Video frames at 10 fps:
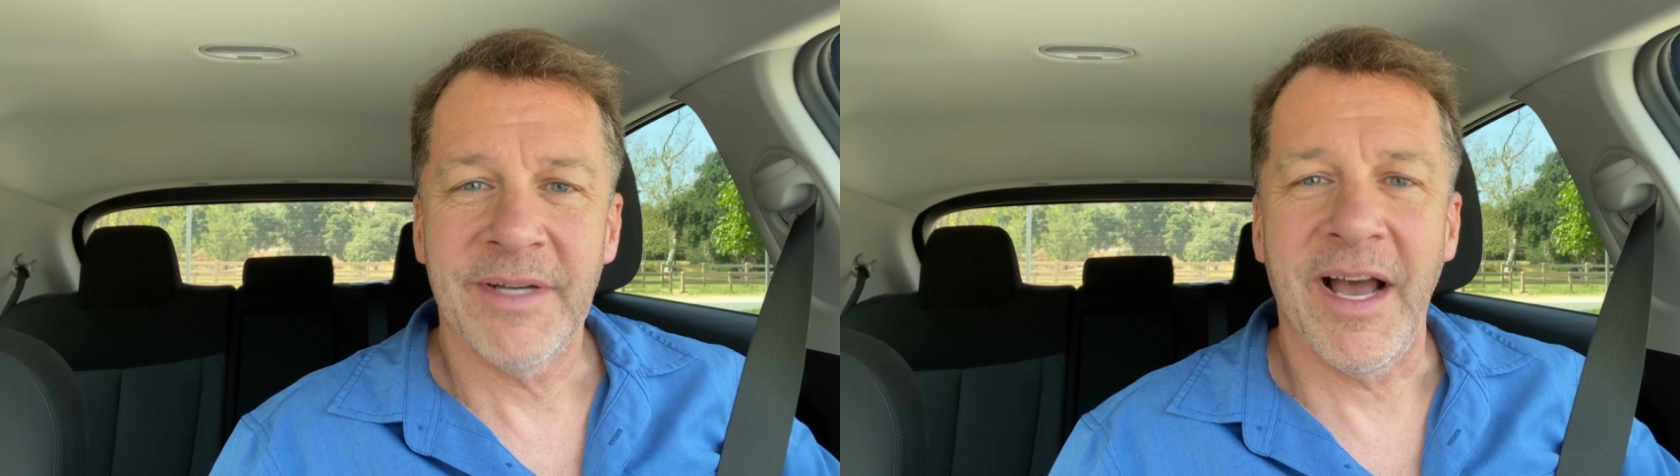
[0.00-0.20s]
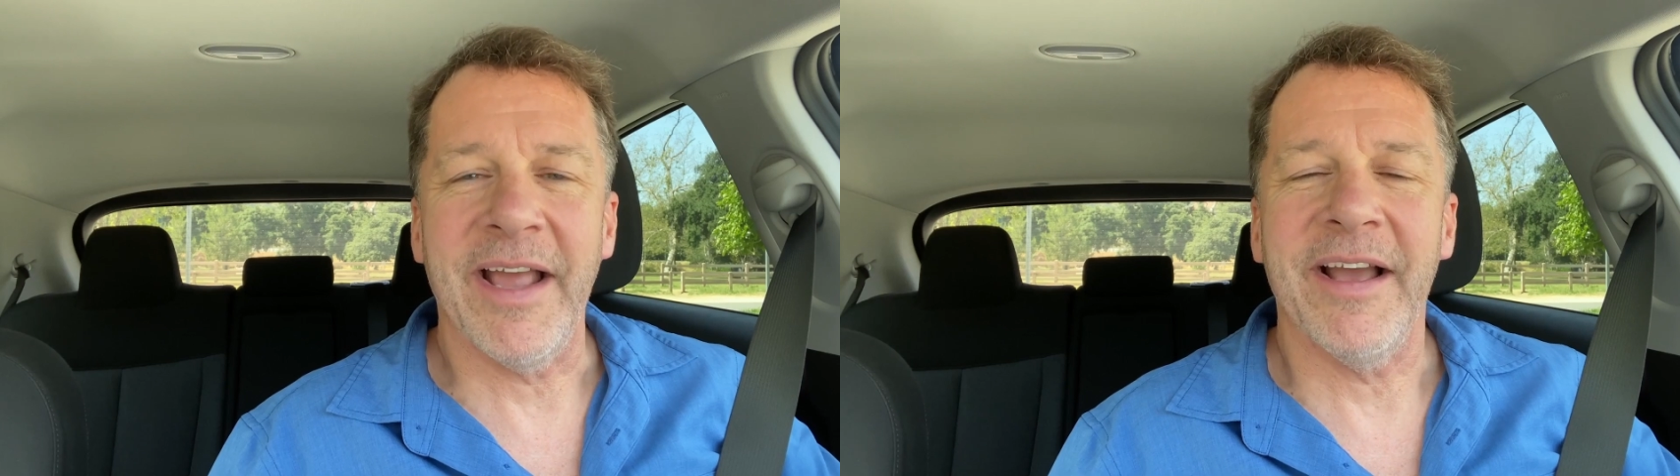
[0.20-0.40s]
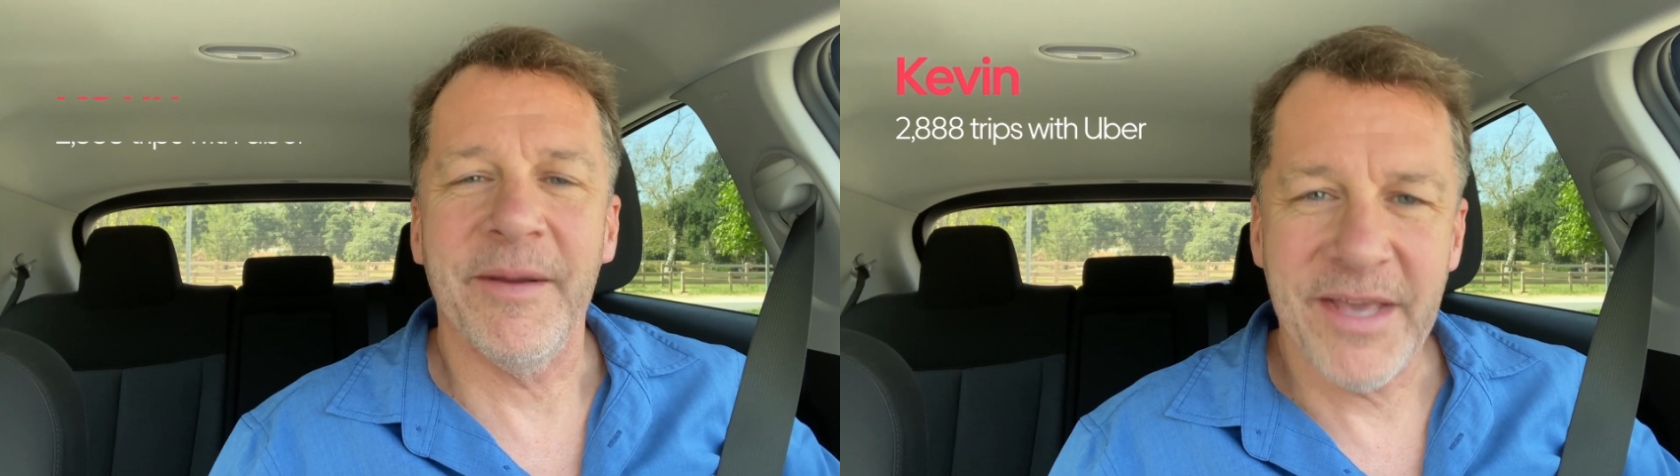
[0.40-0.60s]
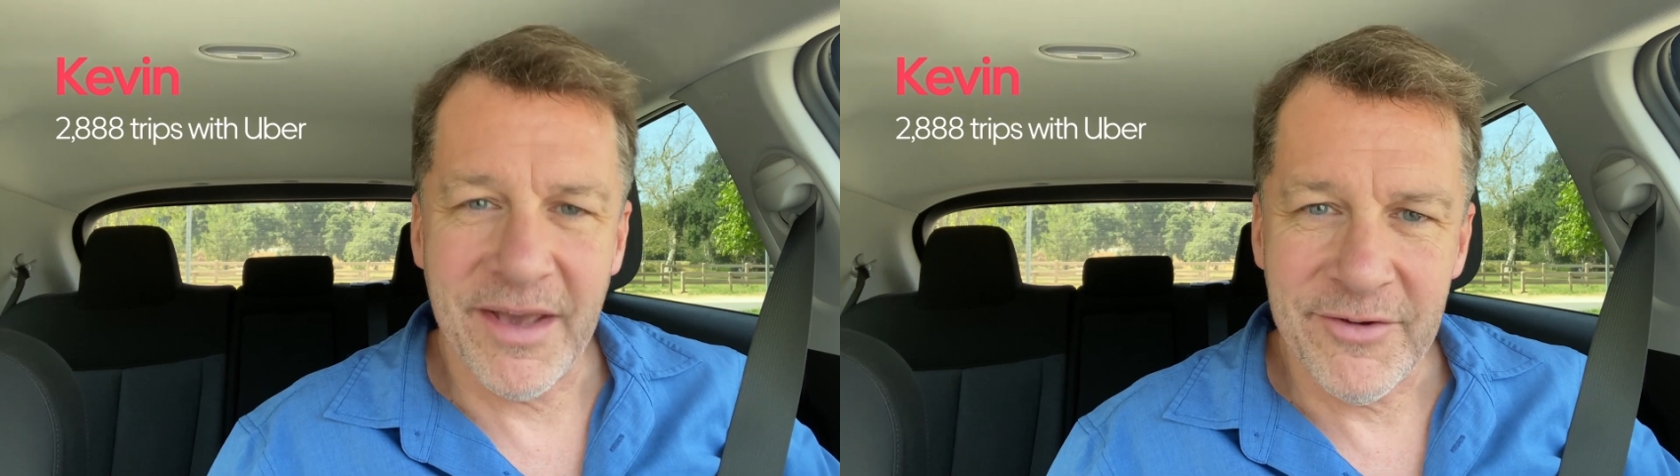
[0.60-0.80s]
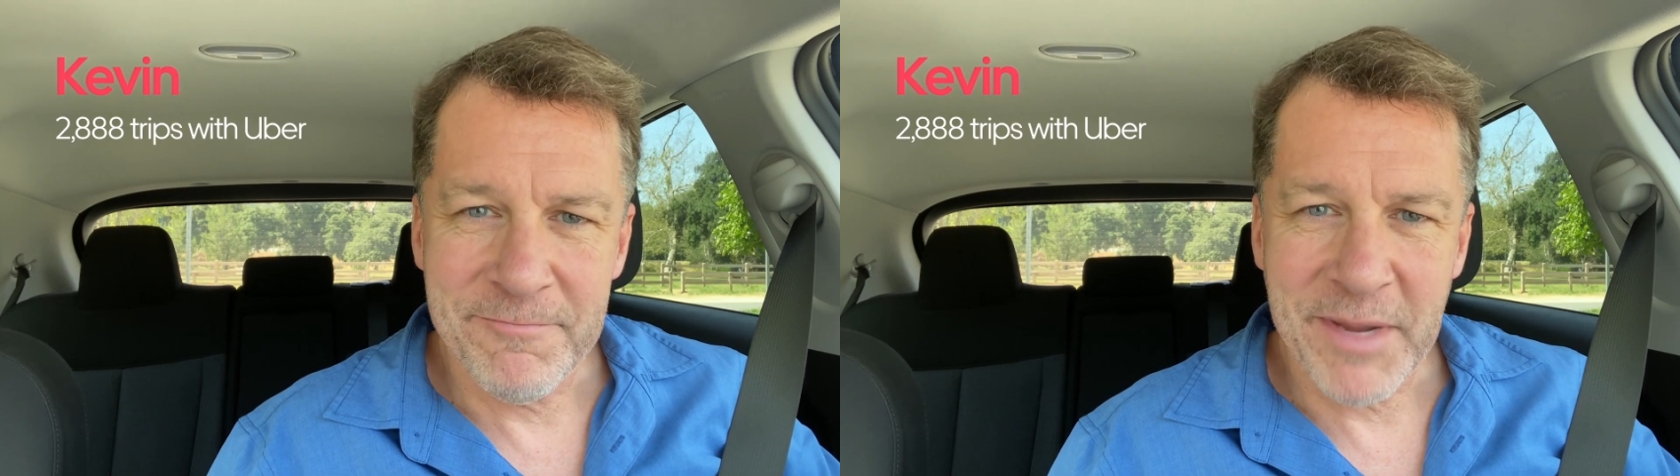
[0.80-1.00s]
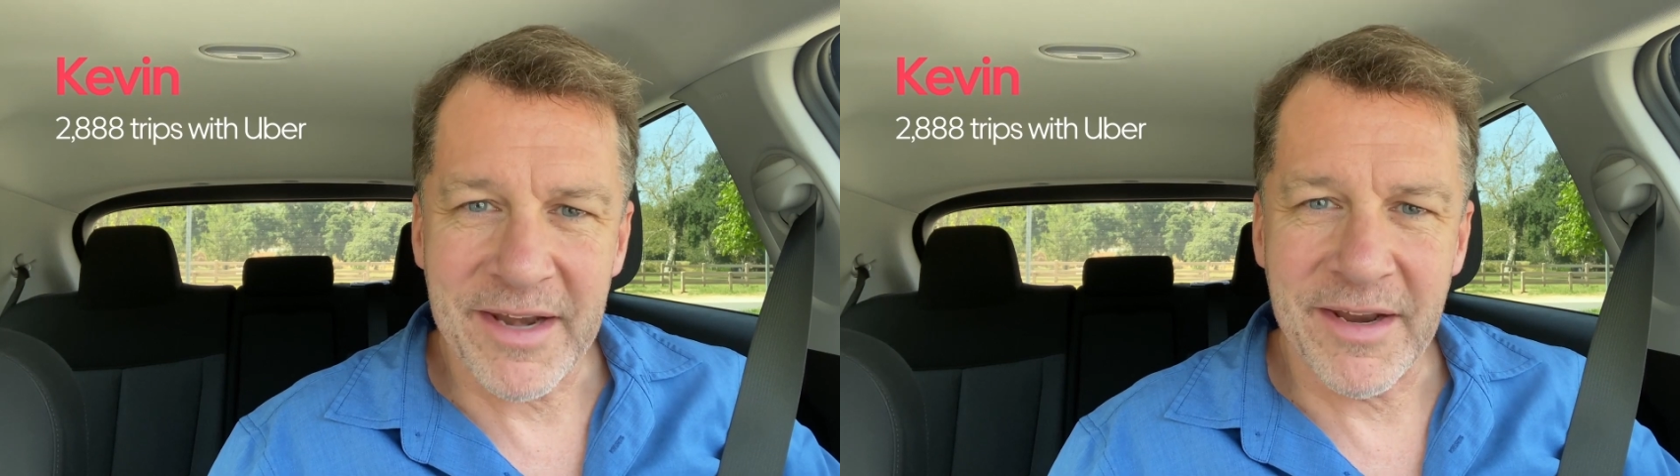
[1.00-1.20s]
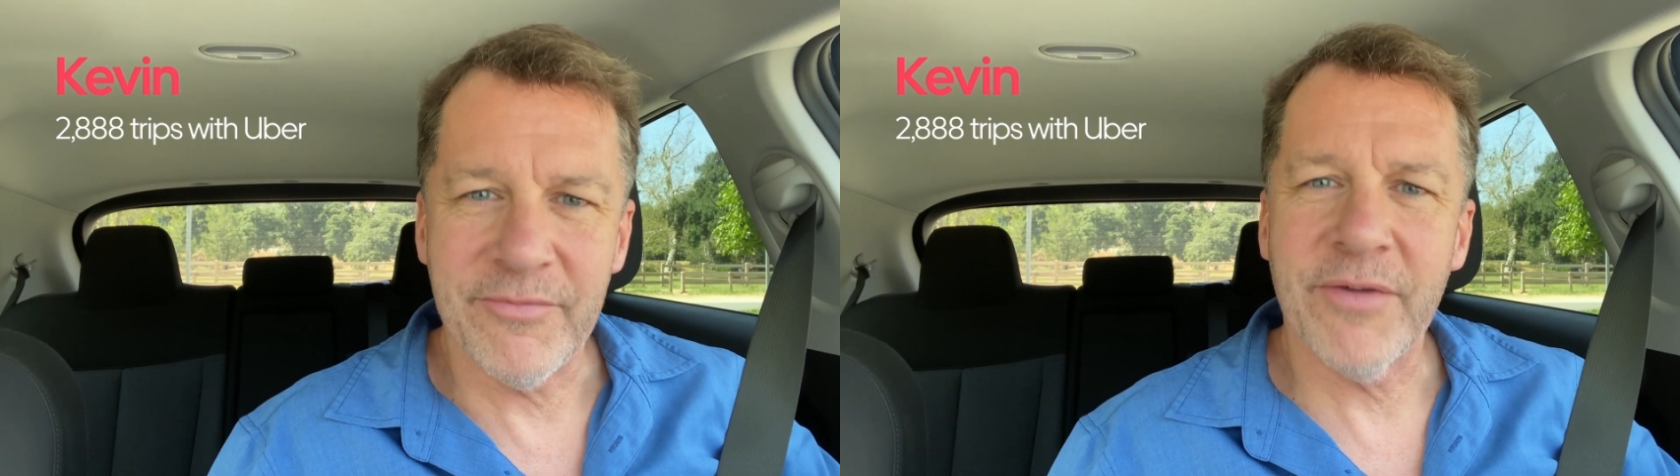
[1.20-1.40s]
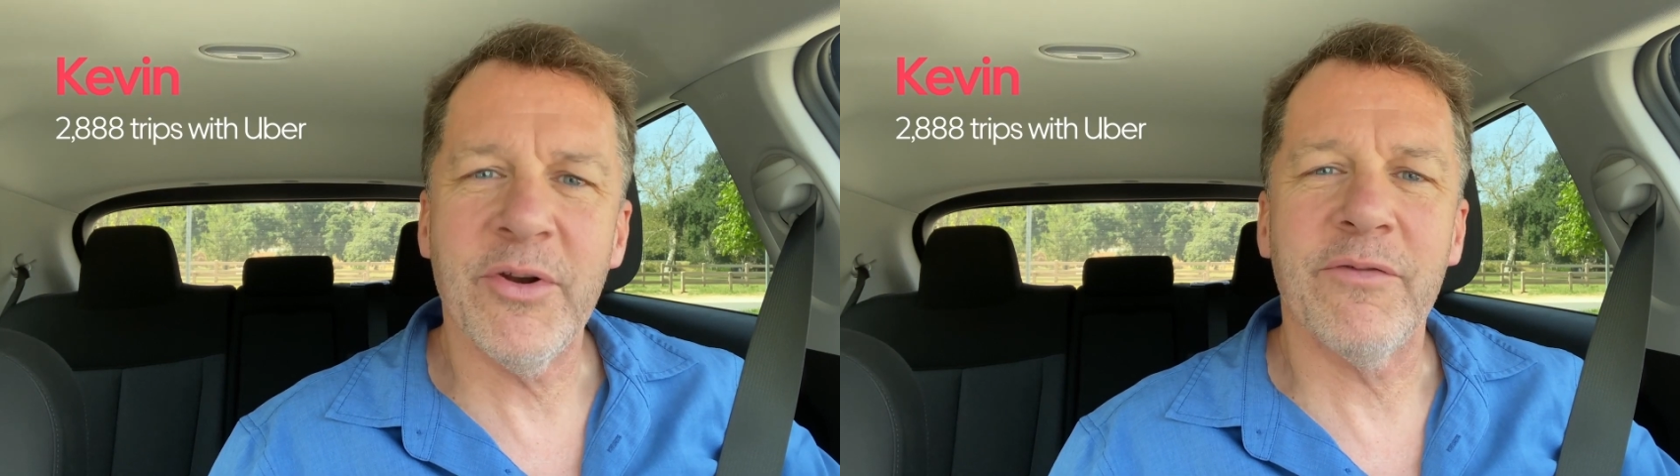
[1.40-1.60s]
Hi, I'm Kevin, and
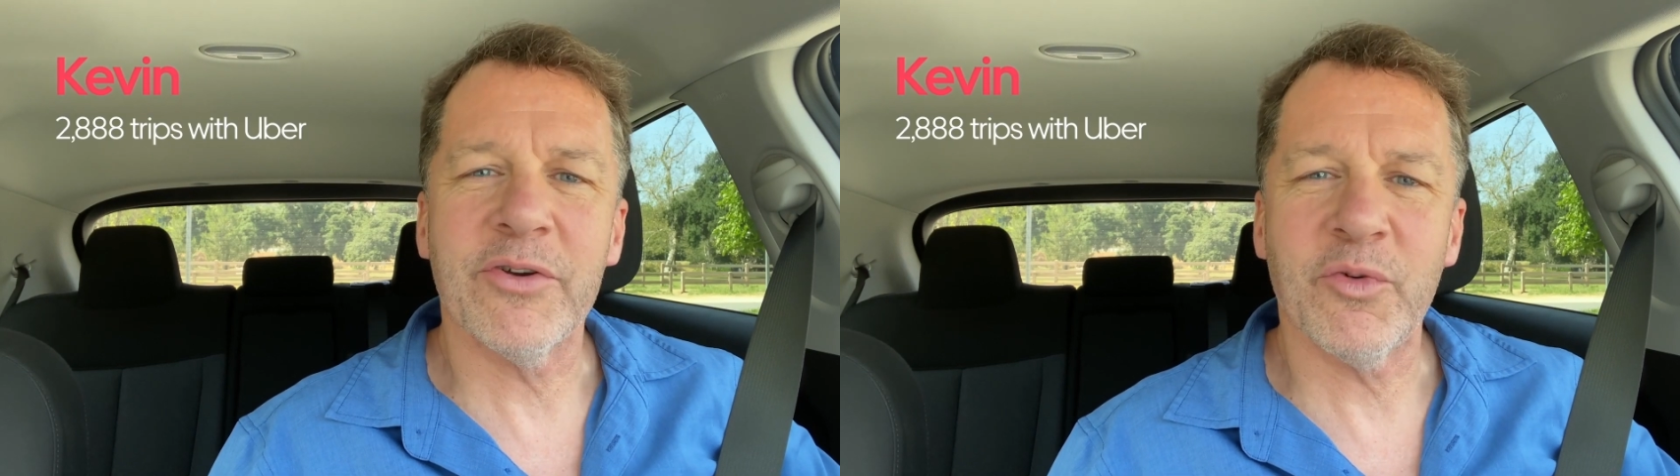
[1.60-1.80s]
I've driven over